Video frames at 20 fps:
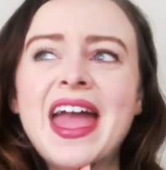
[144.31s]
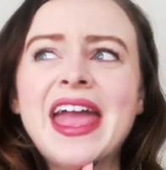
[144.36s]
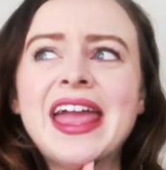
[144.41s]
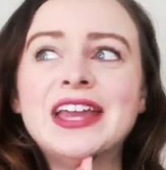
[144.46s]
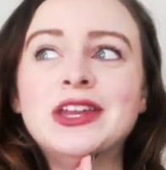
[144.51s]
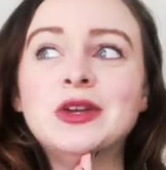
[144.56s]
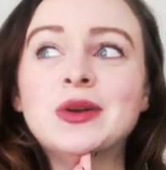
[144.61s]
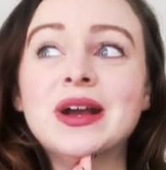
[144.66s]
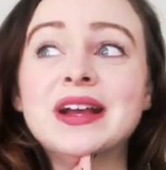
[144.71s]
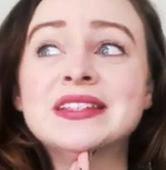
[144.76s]

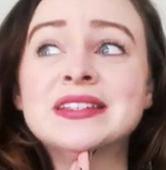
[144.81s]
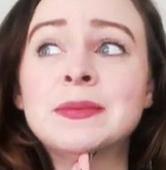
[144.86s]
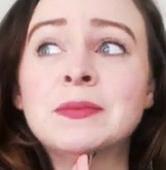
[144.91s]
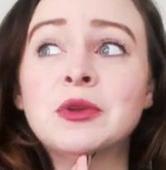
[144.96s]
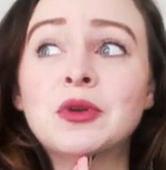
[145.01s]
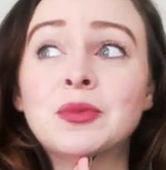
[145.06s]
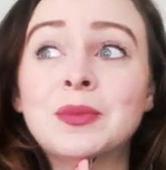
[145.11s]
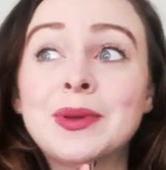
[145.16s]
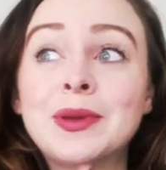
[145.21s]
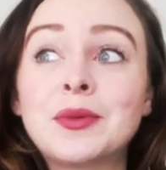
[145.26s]
And you guys
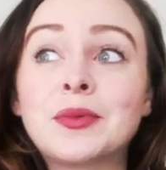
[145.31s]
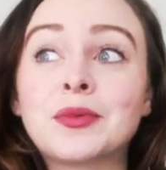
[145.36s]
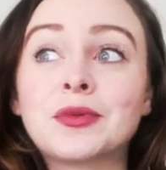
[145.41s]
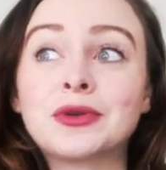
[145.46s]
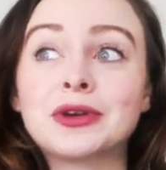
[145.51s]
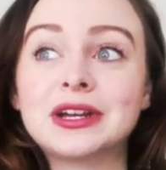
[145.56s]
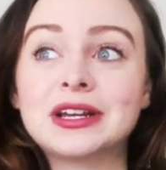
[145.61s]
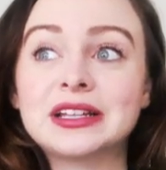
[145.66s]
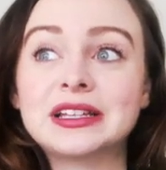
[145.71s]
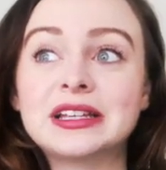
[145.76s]
seem to be
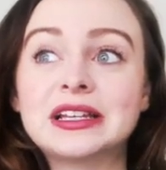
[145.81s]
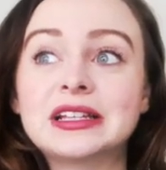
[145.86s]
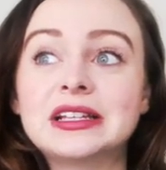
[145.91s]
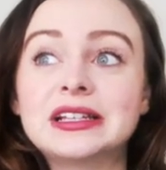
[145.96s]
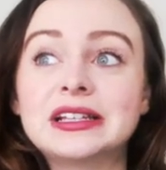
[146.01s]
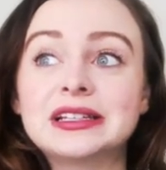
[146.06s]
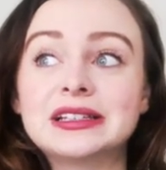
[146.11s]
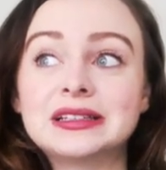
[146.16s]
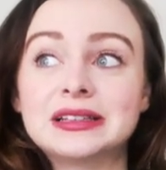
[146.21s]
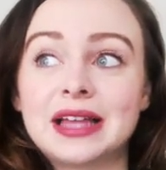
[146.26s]
really
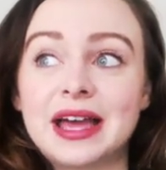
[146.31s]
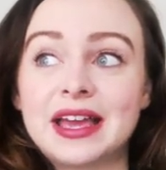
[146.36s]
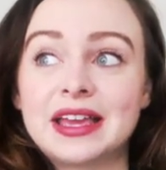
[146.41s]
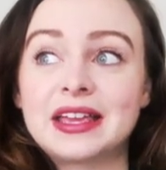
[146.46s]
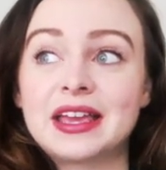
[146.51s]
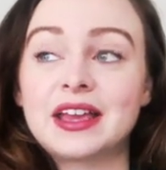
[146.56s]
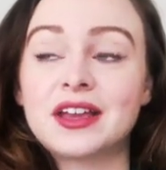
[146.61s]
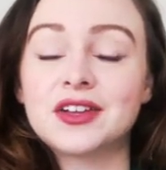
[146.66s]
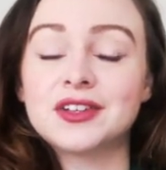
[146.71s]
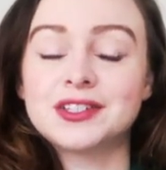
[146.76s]

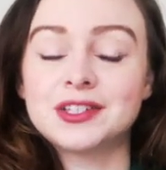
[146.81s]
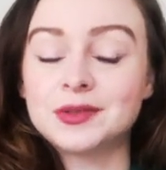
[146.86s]
liking